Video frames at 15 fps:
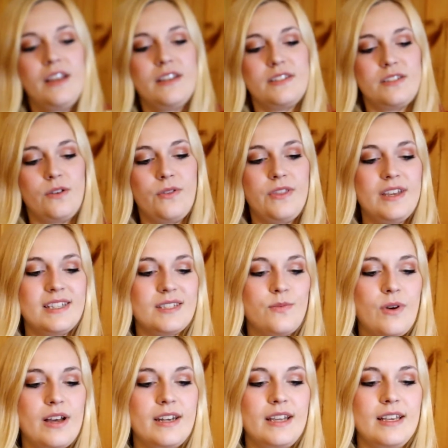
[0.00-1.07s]
So this
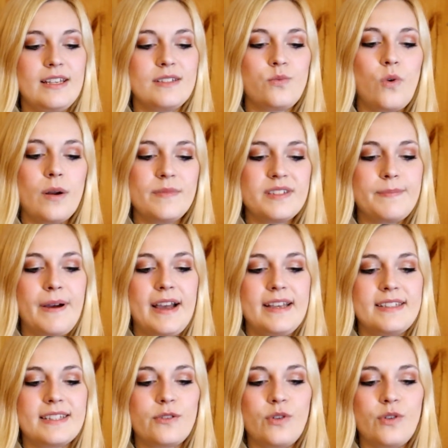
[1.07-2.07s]
one is warm spice,